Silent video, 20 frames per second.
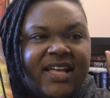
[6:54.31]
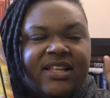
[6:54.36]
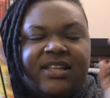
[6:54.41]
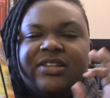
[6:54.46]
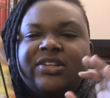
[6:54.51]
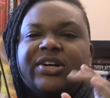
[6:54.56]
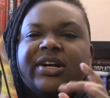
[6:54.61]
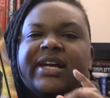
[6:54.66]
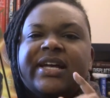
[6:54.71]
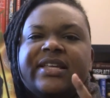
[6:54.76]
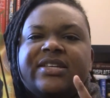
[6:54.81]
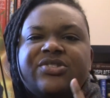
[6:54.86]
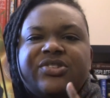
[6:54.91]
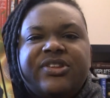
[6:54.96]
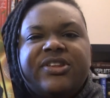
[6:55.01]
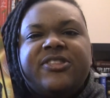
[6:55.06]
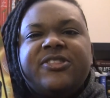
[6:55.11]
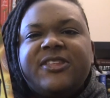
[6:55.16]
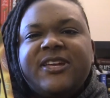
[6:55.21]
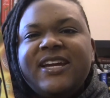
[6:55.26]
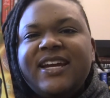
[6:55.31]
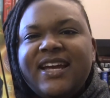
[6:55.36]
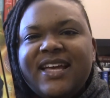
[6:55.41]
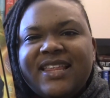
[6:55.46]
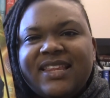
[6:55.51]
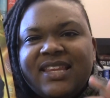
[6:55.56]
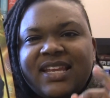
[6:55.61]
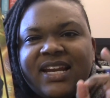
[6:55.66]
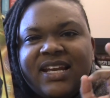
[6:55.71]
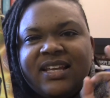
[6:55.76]
Look, so the thing
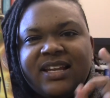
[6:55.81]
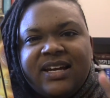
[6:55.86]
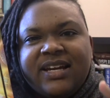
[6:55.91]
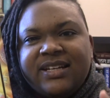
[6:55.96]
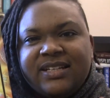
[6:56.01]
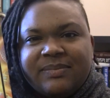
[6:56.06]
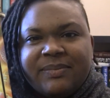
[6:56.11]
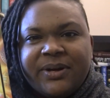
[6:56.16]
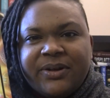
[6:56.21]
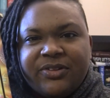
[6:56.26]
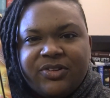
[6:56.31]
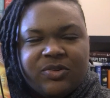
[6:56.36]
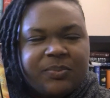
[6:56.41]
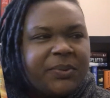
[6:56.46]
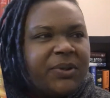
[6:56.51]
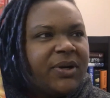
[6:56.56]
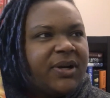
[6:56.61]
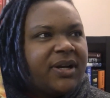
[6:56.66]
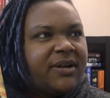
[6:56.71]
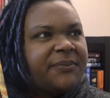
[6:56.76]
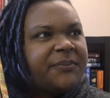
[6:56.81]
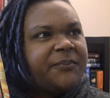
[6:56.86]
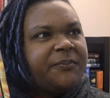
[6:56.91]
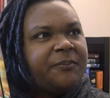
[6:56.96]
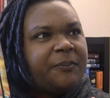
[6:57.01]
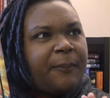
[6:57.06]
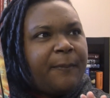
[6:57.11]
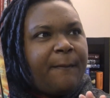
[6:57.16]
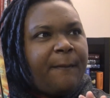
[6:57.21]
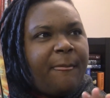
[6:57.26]
that I liked about this book
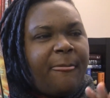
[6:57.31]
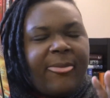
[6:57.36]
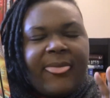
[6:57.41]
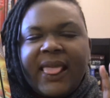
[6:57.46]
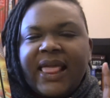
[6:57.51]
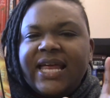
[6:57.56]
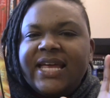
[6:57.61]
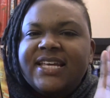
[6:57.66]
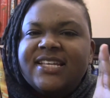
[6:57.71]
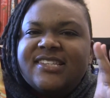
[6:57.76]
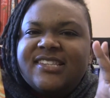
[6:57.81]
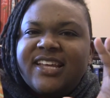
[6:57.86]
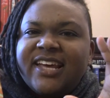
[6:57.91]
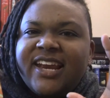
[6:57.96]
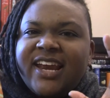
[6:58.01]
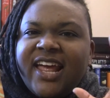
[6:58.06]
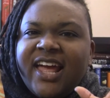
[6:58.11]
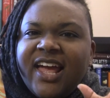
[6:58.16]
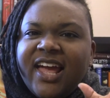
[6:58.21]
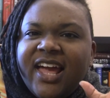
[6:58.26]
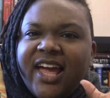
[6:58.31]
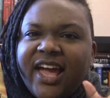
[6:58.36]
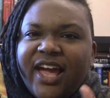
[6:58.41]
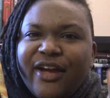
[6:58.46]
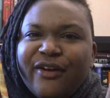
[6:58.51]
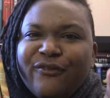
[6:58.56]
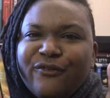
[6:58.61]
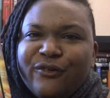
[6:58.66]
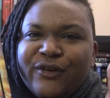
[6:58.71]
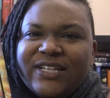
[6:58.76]
is that
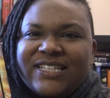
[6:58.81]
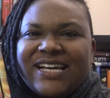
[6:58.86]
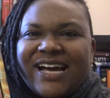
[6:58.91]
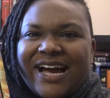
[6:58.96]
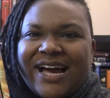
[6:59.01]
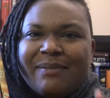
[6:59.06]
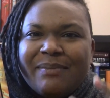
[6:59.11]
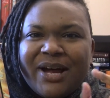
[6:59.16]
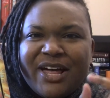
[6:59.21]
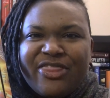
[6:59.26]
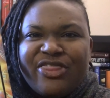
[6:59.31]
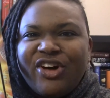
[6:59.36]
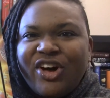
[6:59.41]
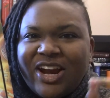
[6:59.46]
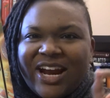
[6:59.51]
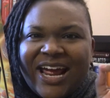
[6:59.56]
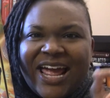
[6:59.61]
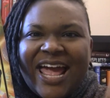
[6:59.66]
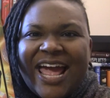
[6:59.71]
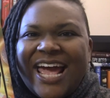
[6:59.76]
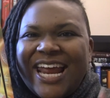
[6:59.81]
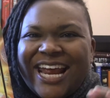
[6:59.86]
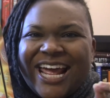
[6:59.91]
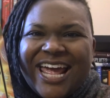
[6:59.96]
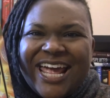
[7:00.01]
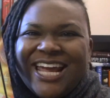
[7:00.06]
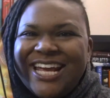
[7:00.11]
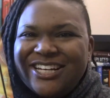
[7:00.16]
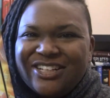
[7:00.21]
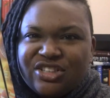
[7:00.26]
every time I thought I had a
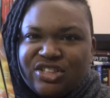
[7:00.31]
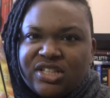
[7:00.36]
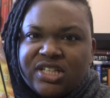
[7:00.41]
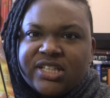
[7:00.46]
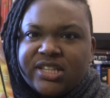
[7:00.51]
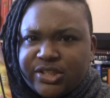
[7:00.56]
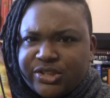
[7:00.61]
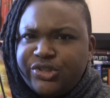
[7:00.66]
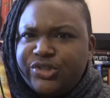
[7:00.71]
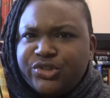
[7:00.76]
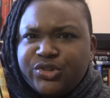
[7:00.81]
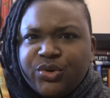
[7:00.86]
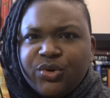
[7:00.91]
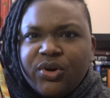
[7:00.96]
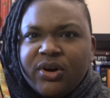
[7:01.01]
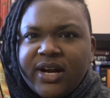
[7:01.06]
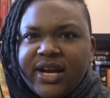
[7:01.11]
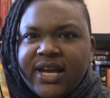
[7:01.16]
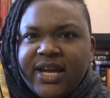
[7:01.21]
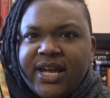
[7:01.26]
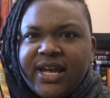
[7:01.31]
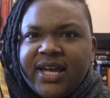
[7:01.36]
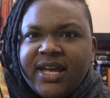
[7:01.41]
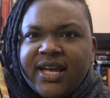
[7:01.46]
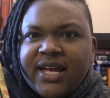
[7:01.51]
handle on the story,